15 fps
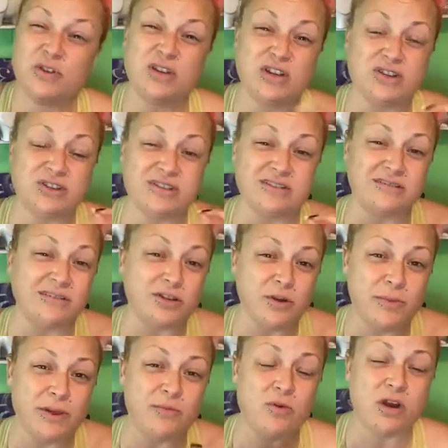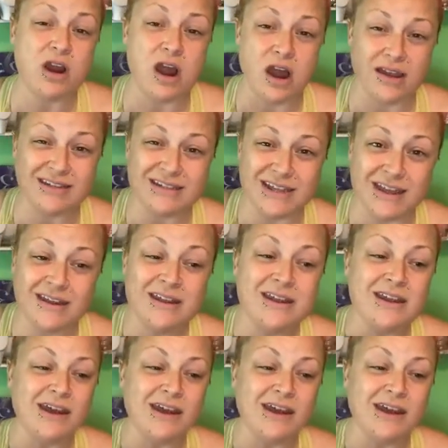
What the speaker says: You get just a little bit more content